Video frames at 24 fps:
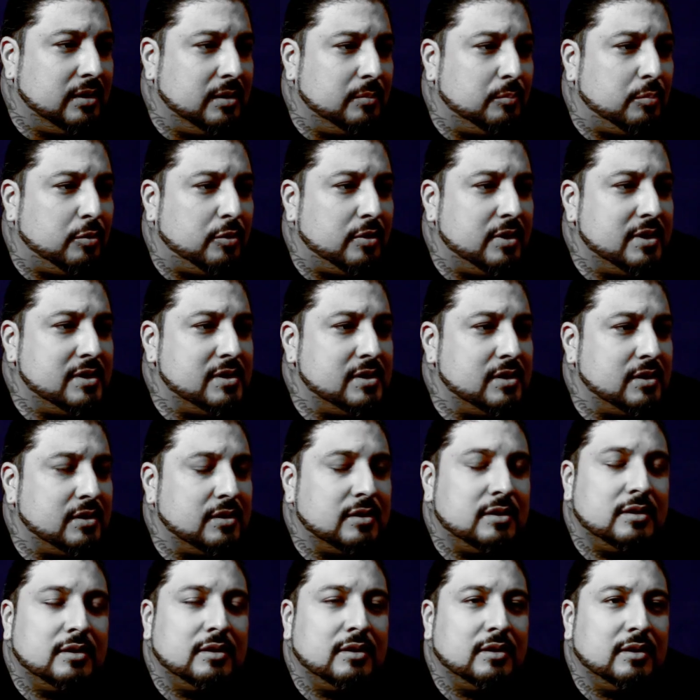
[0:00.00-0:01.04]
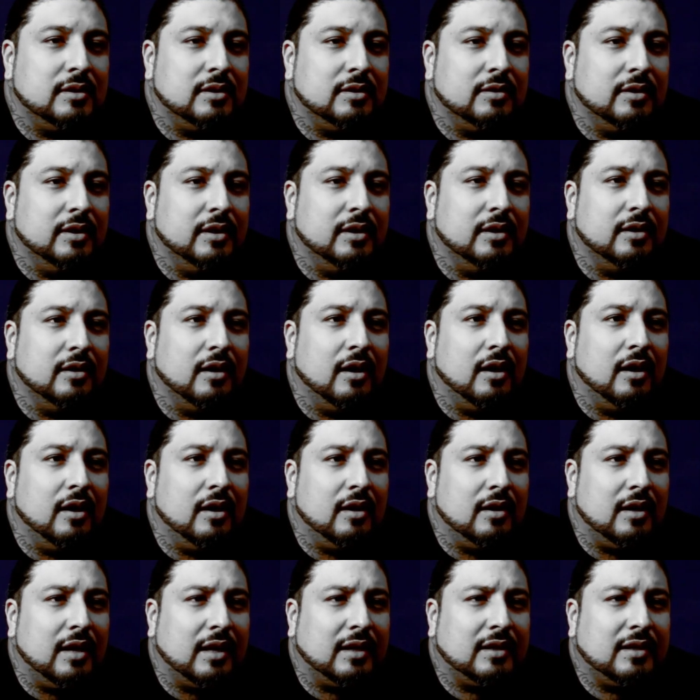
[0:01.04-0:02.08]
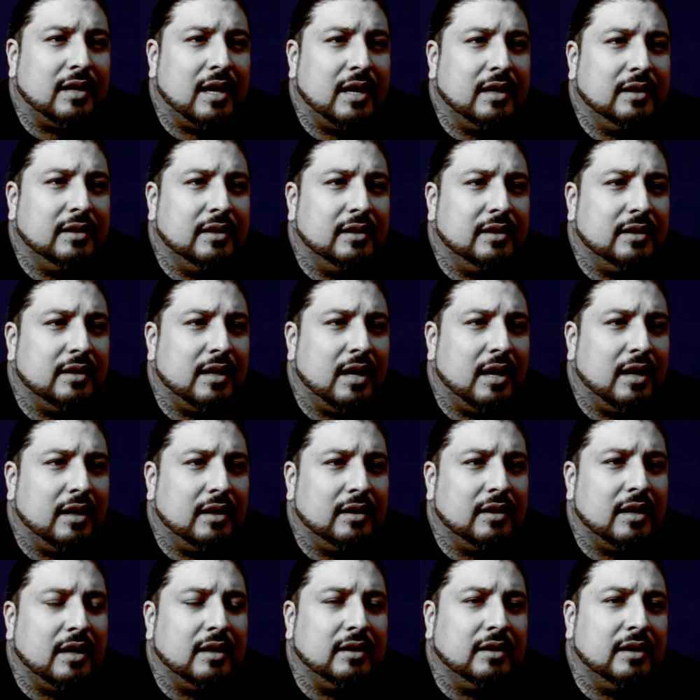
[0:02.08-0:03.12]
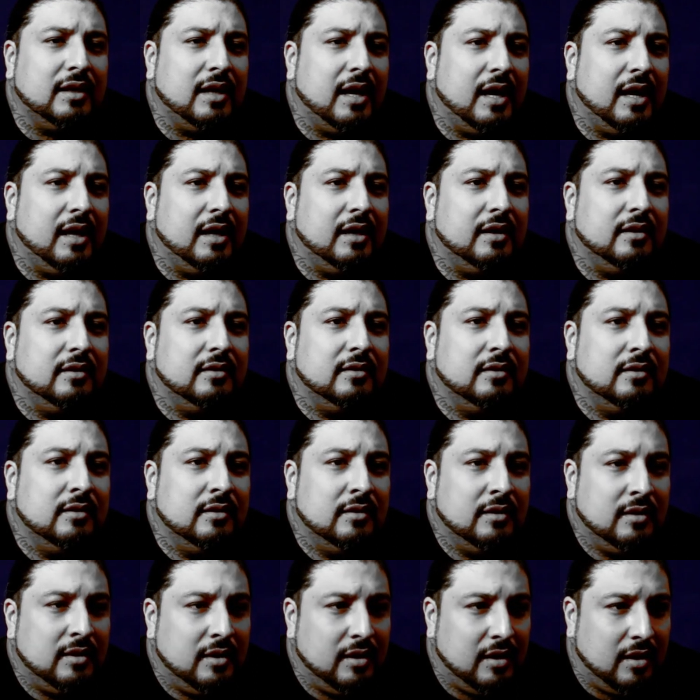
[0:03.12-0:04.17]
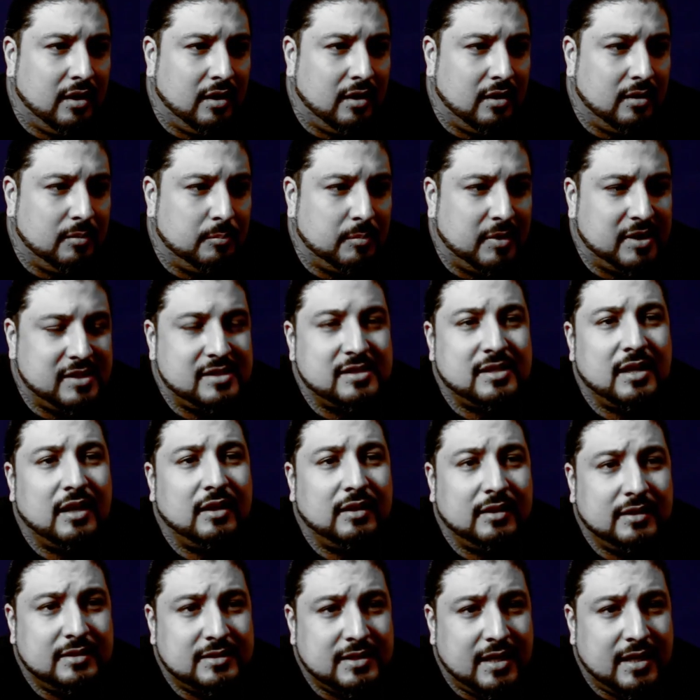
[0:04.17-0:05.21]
in prison in uh, like 99, 98. Uh, my cellie